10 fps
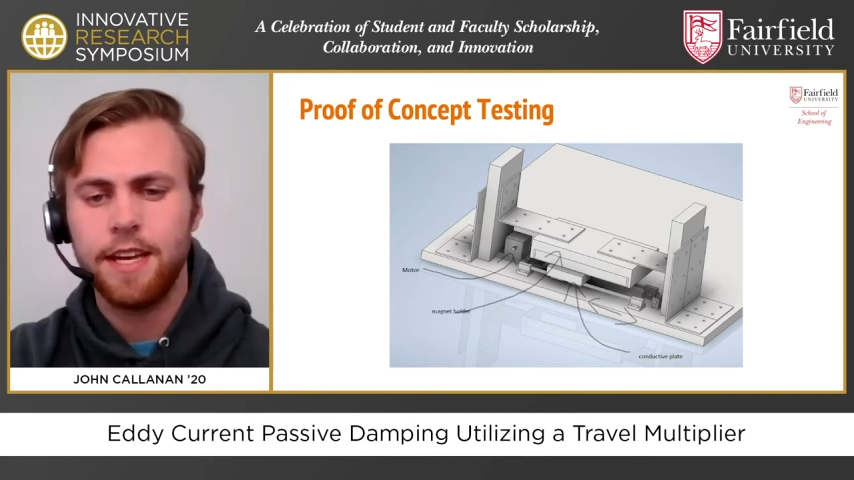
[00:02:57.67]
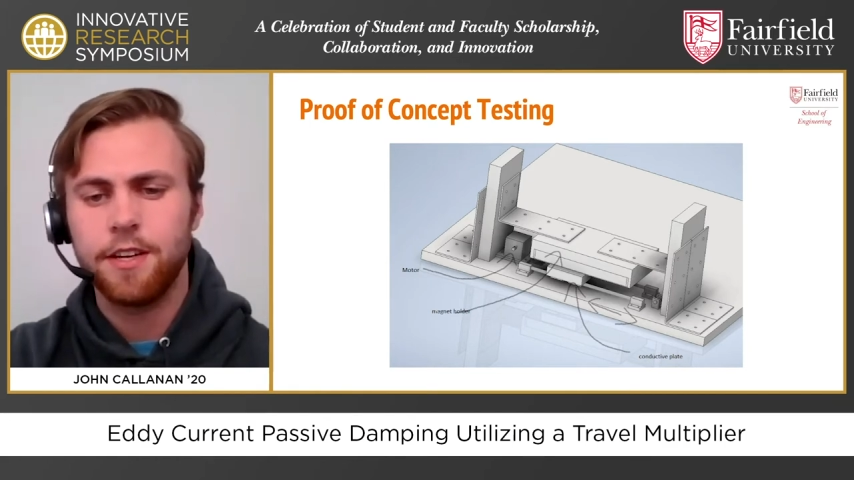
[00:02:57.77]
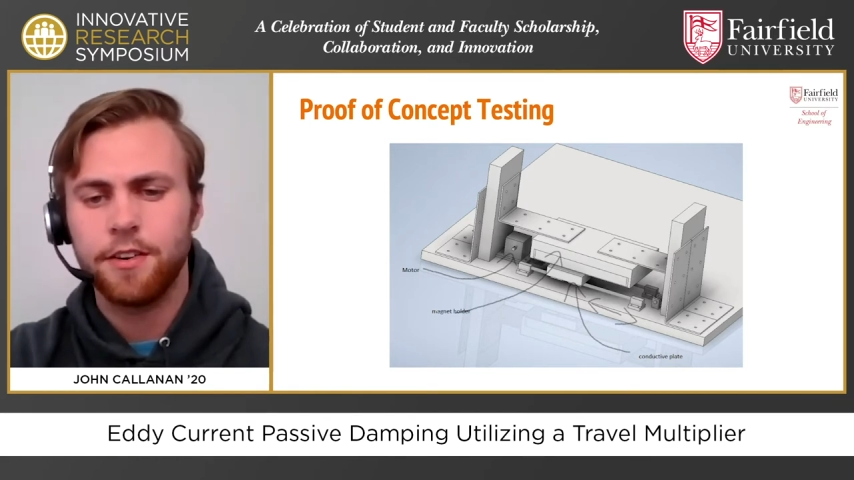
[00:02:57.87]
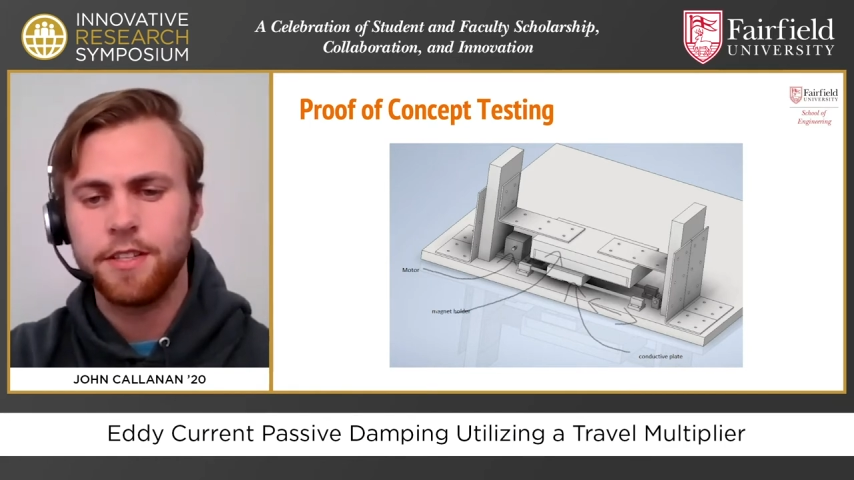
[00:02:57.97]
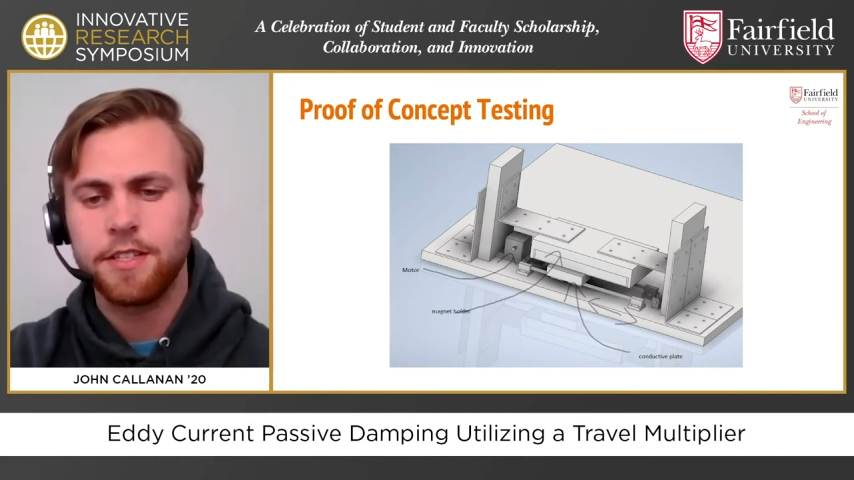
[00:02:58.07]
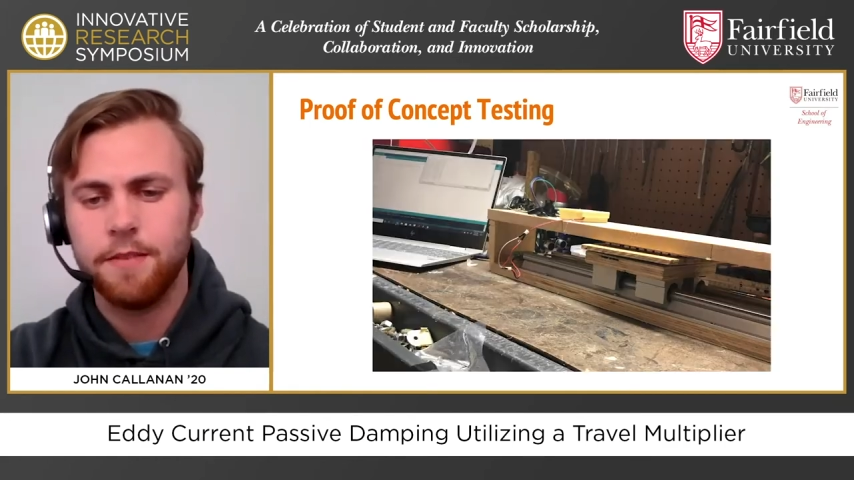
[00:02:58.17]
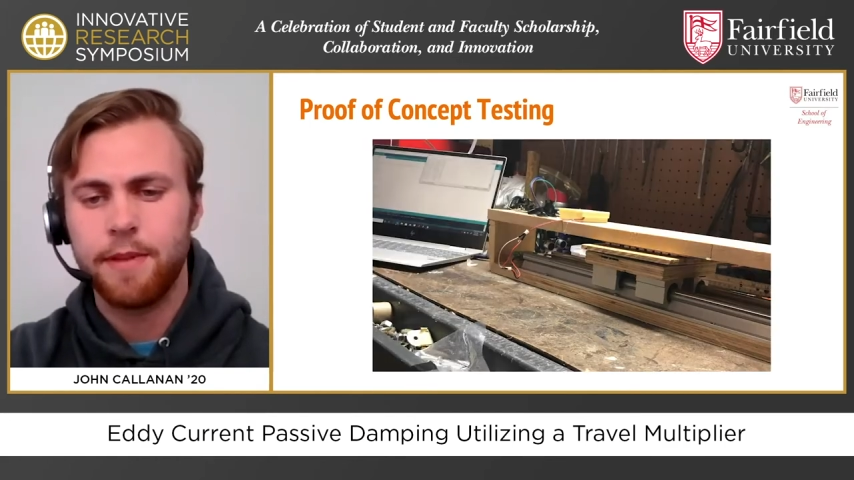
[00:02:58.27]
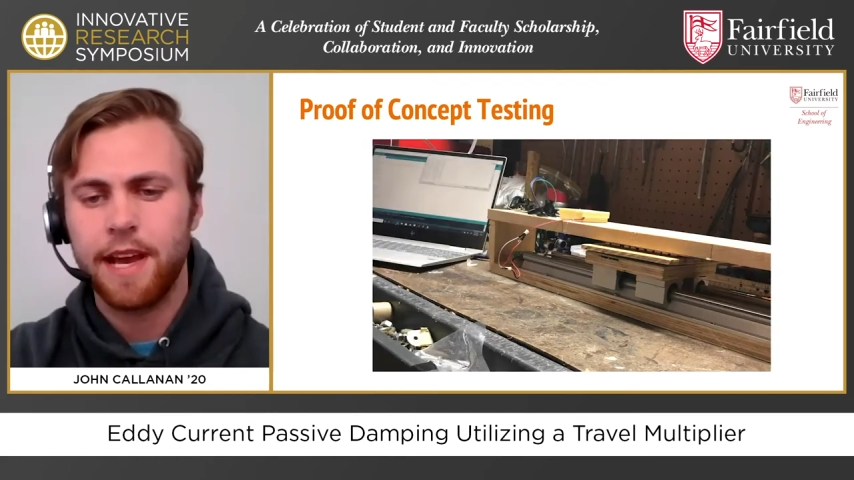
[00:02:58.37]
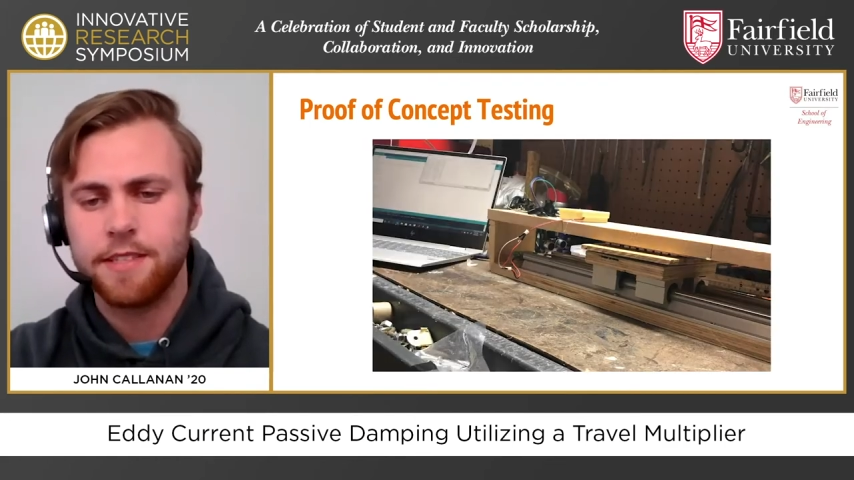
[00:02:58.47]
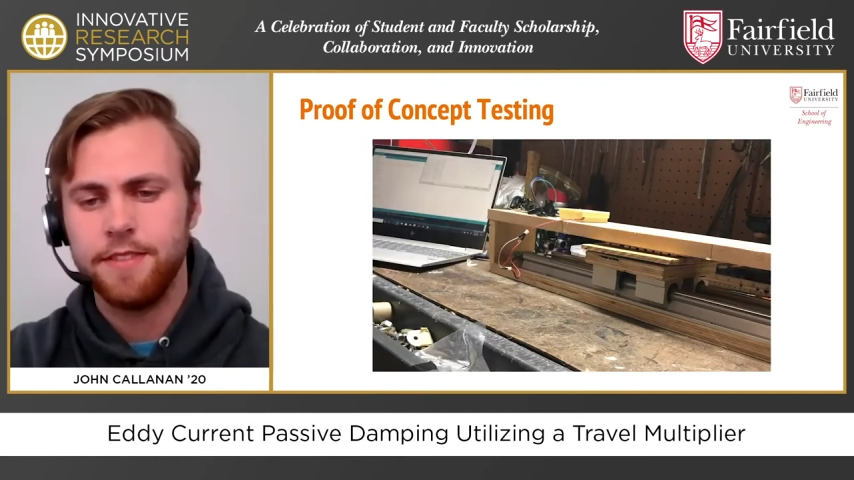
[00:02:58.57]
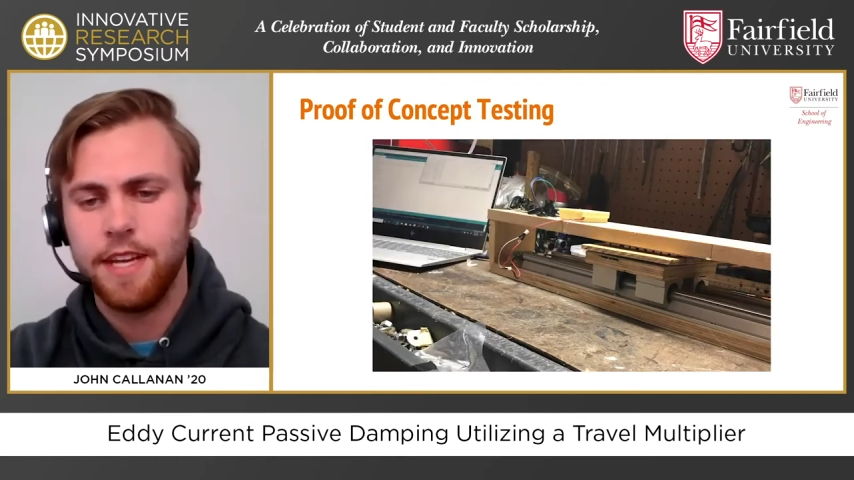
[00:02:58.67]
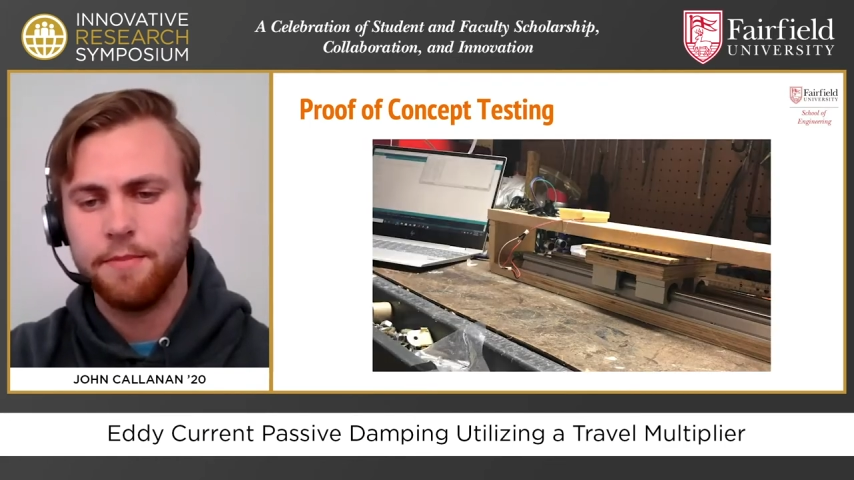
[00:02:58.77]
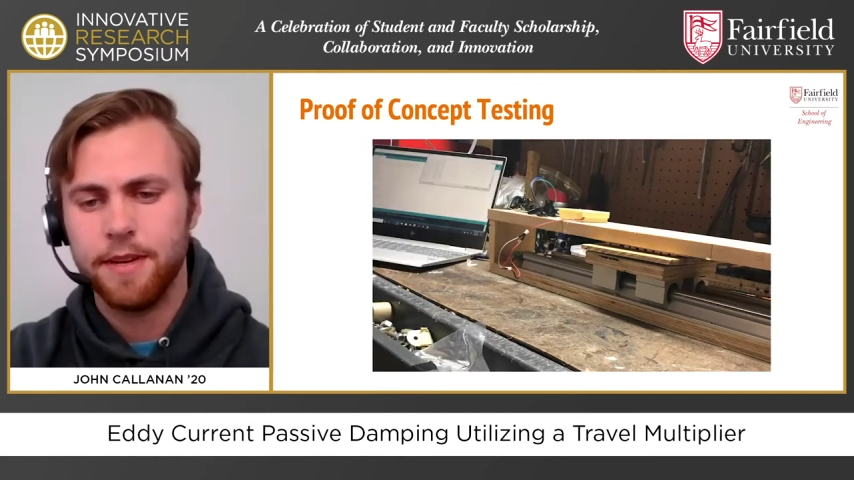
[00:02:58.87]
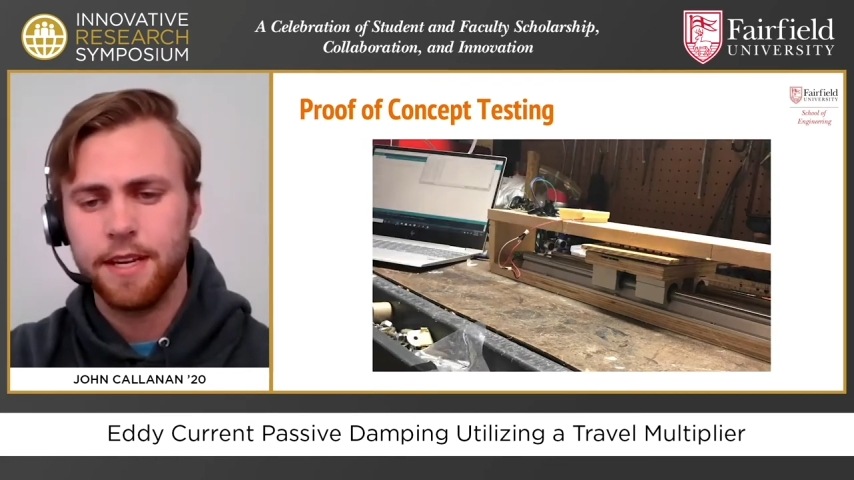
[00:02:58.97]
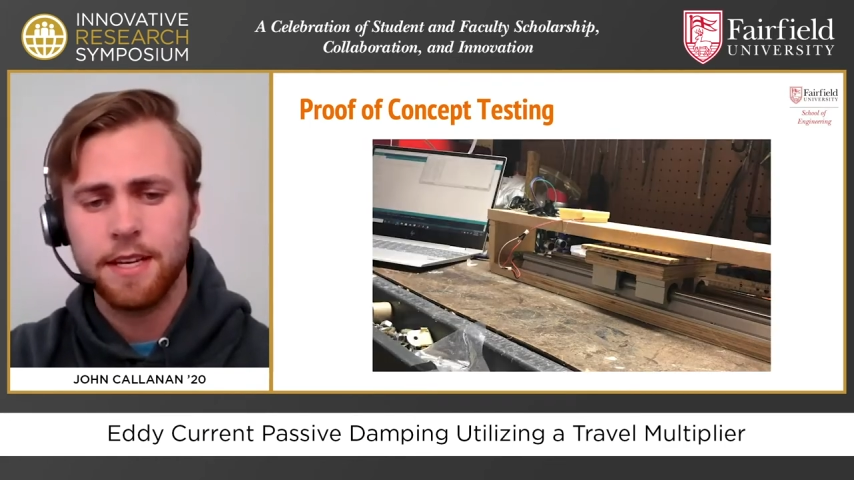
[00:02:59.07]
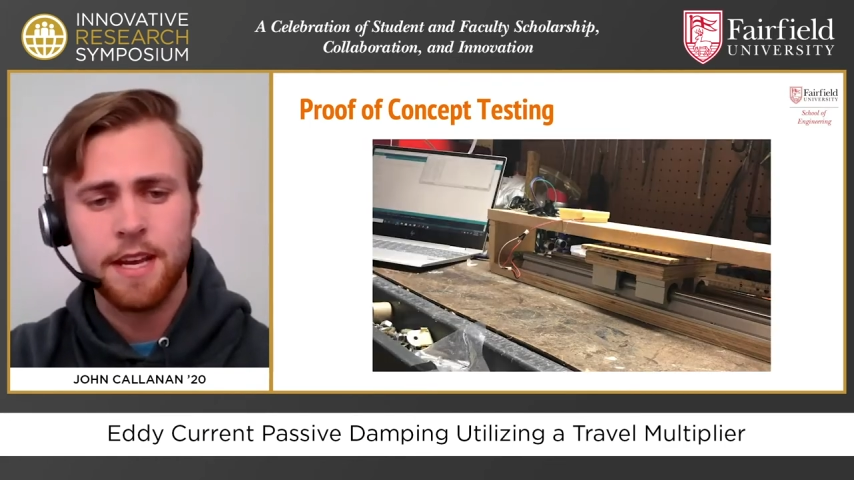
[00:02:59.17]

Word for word: currents and passive damping,